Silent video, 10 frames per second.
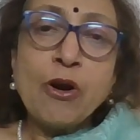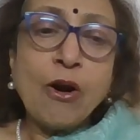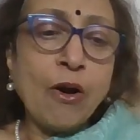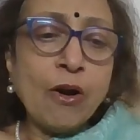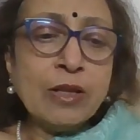
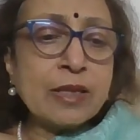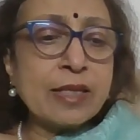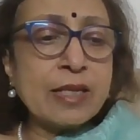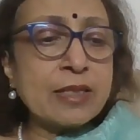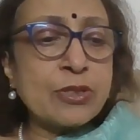All
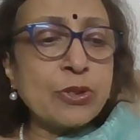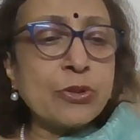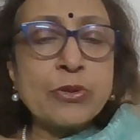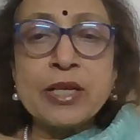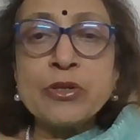these
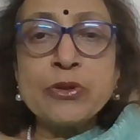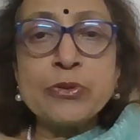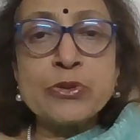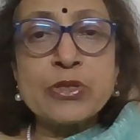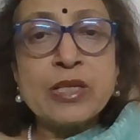you can
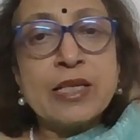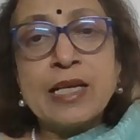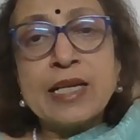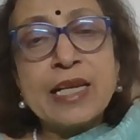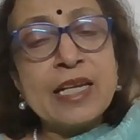use
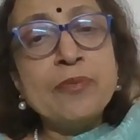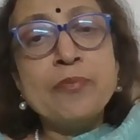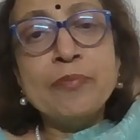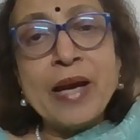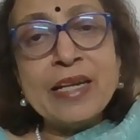
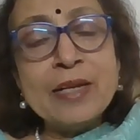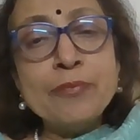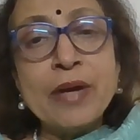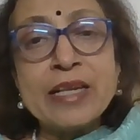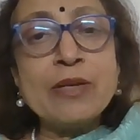in many,
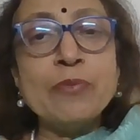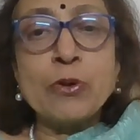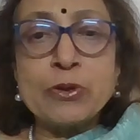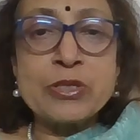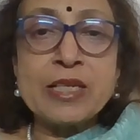many
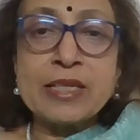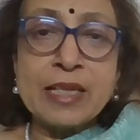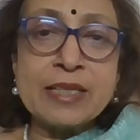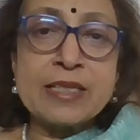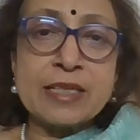more
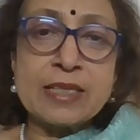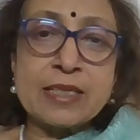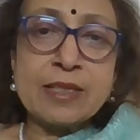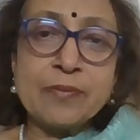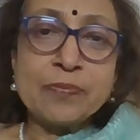sentences.